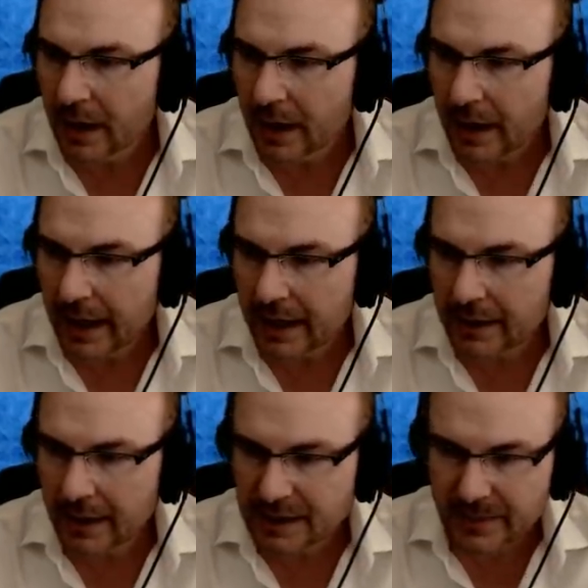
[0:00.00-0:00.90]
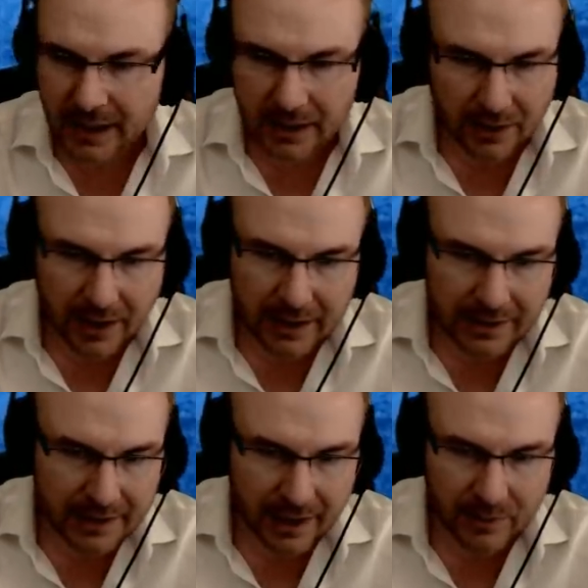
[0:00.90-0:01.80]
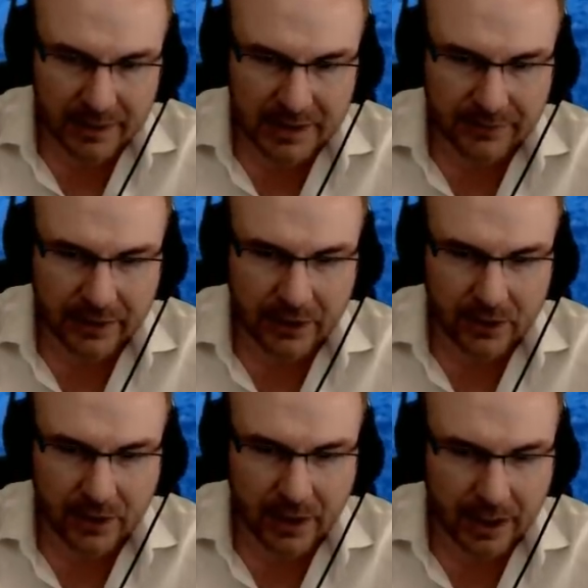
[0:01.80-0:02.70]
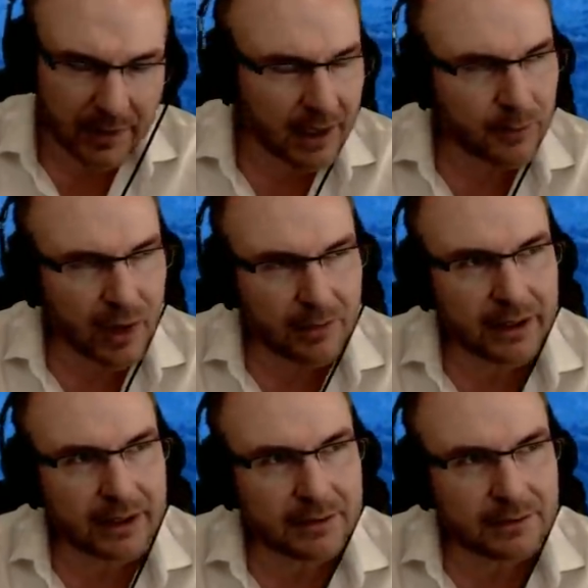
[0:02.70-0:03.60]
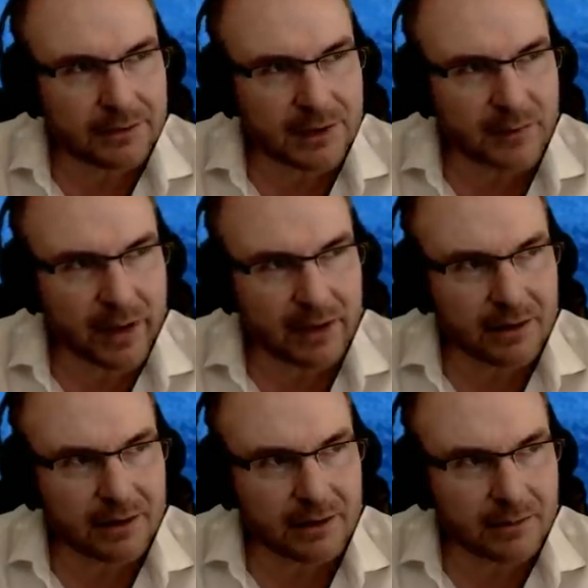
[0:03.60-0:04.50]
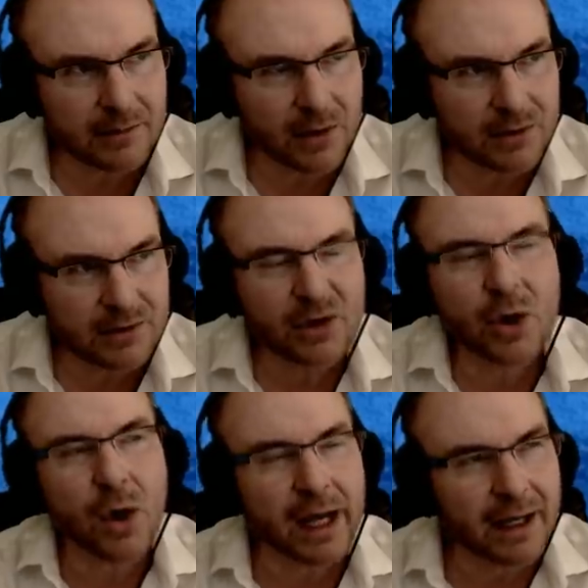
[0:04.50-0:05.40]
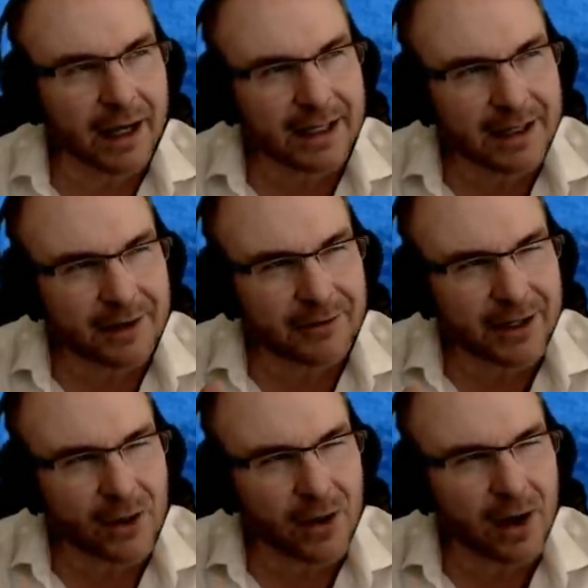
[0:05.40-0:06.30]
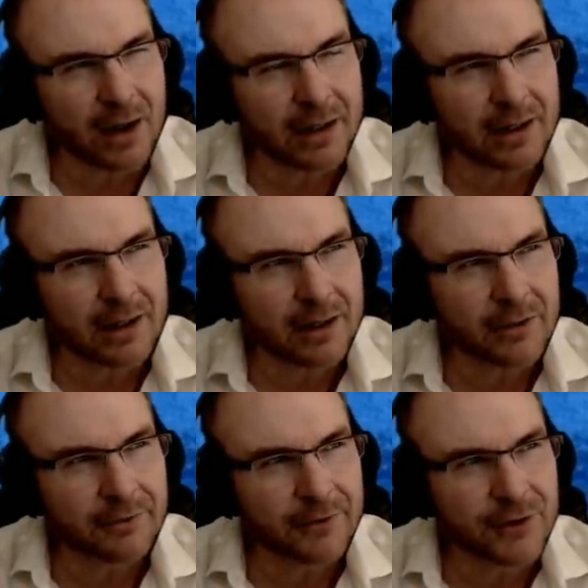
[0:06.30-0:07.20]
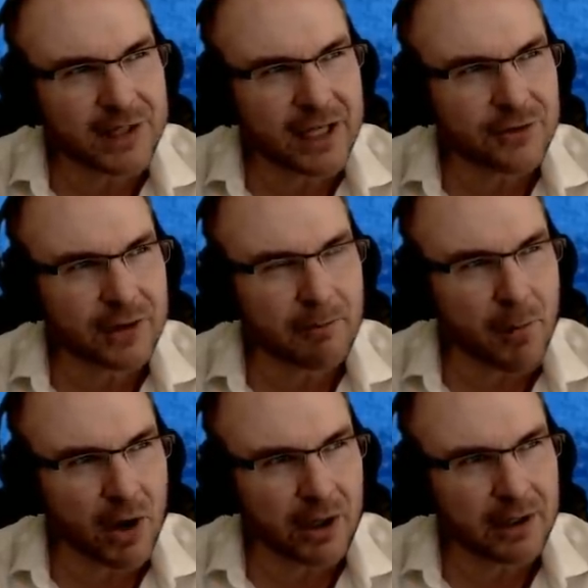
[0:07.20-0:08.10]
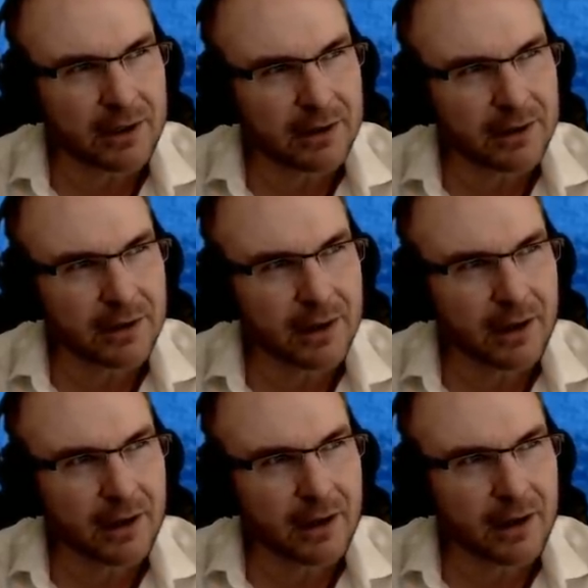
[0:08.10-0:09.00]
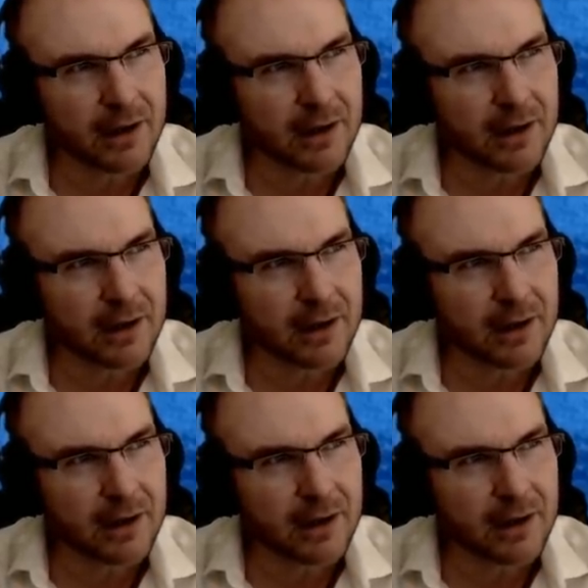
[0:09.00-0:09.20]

And I spent a lot of time on this video. I, I probably spent the most, no, I, I did a video on uh, the first century Mark uh,